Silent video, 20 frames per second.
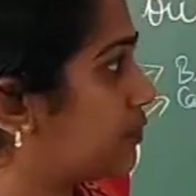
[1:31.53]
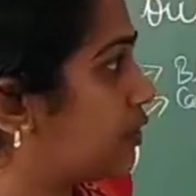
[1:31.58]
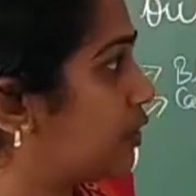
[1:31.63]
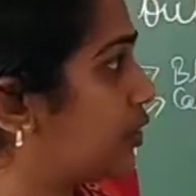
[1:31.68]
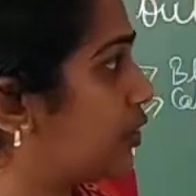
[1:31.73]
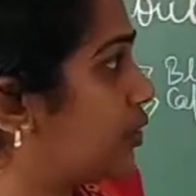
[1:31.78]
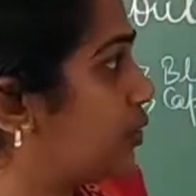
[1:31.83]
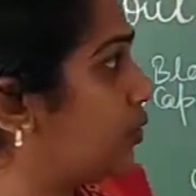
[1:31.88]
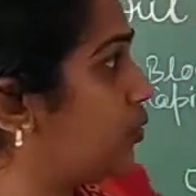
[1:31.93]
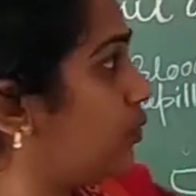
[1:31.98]
So
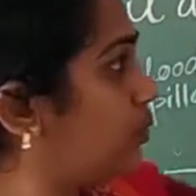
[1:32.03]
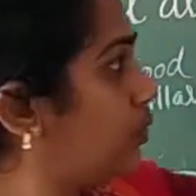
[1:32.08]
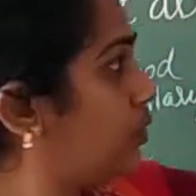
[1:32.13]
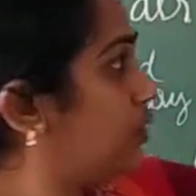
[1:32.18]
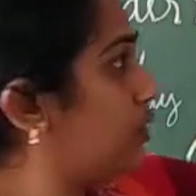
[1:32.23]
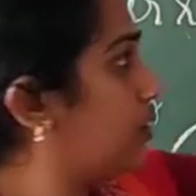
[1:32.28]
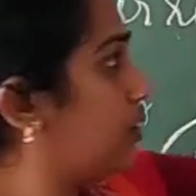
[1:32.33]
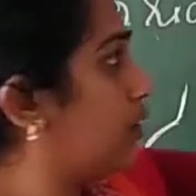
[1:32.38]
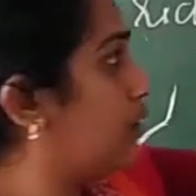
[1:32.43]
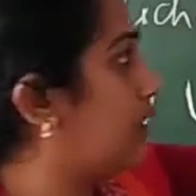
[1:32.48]
you
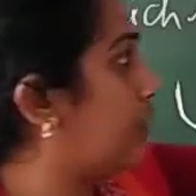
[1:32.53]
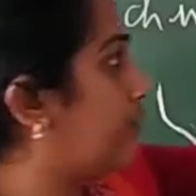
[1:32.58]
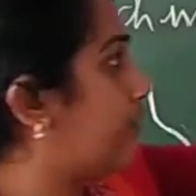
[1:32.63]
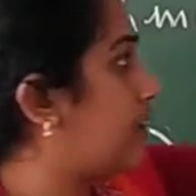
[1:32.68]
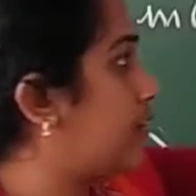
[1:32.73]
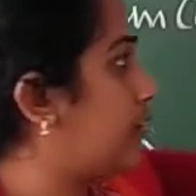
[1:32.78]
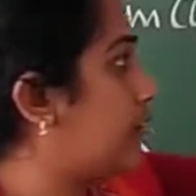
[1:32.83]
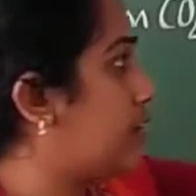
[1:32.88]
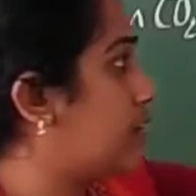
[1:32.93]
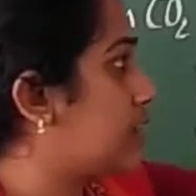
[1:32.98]
know
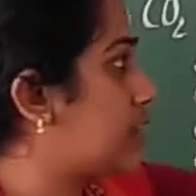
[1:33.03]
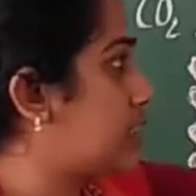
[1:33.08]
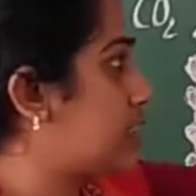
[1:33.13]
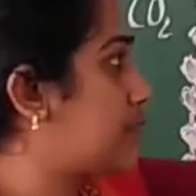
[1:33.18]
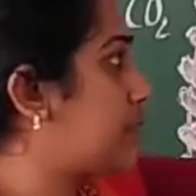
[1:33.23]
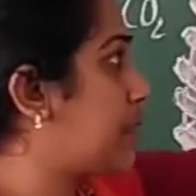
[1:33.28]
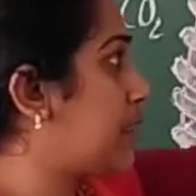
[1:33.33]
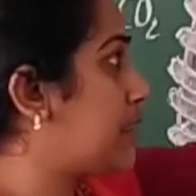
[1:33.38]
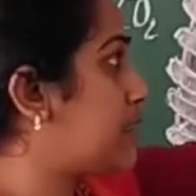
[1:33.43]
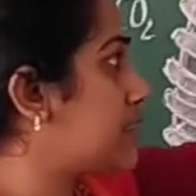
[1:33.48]
our
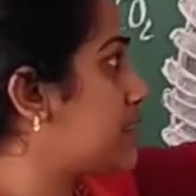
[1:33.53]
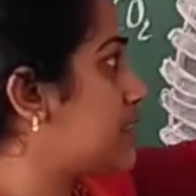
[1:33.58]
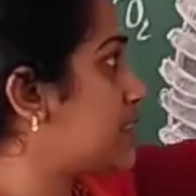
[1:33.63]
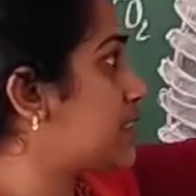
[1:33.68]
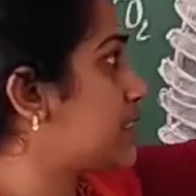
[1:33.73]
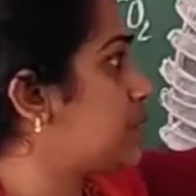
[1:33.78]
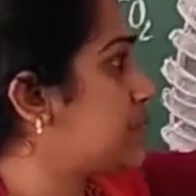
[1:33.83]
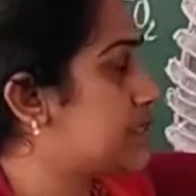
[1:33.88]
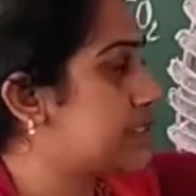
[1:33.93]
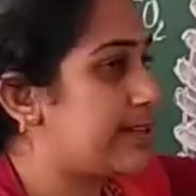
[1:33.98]
respiratory
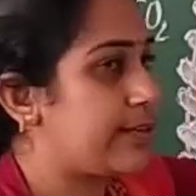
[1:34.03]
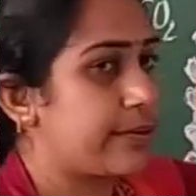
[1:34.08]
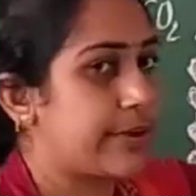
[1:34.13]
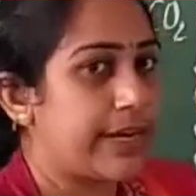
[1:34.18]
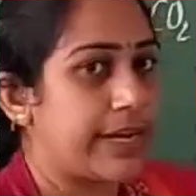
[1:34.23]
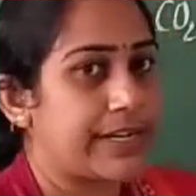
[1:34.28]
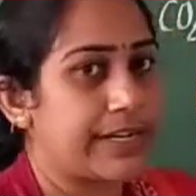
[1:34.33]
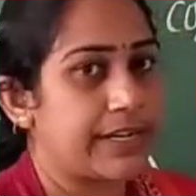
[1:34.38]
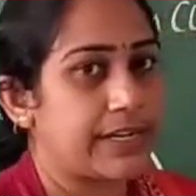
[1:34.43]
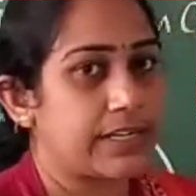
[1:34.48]
system is
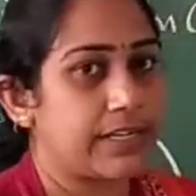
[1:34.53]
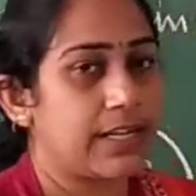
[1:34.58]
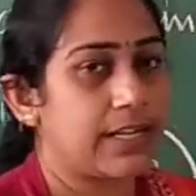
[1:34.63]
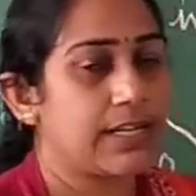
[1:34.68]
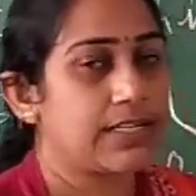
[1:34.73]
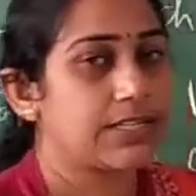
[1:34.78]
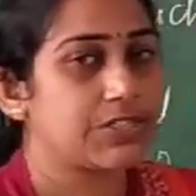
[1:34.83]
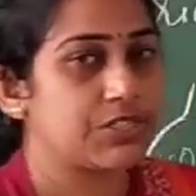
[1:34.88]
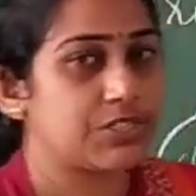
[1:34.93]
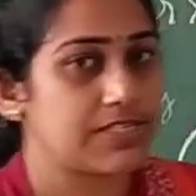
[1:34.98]
located in
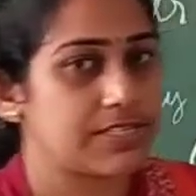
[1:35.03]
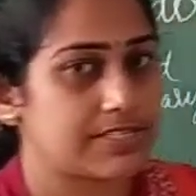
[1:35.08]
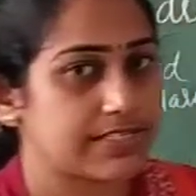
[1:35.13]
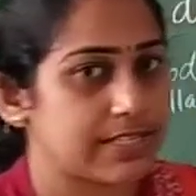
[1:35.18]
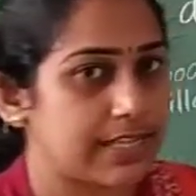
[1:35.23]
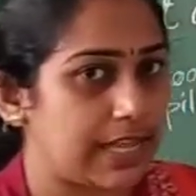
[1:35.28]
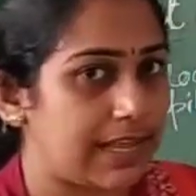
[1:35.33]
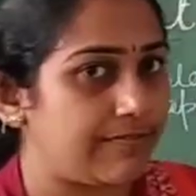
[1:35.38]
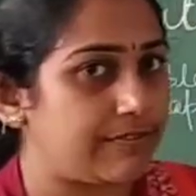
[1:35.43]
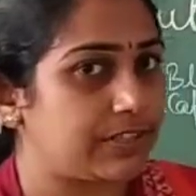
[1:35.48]
the chest
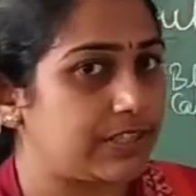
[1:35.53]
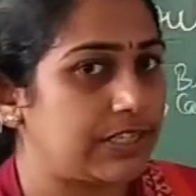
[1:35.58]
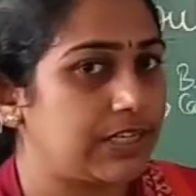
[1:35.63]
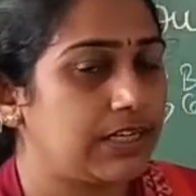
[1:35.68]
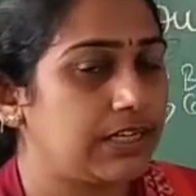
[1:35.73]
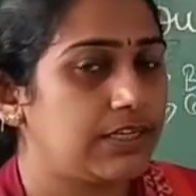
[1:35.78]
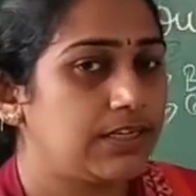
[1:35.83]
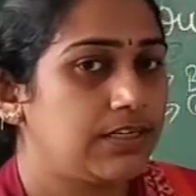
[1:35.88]
cavity.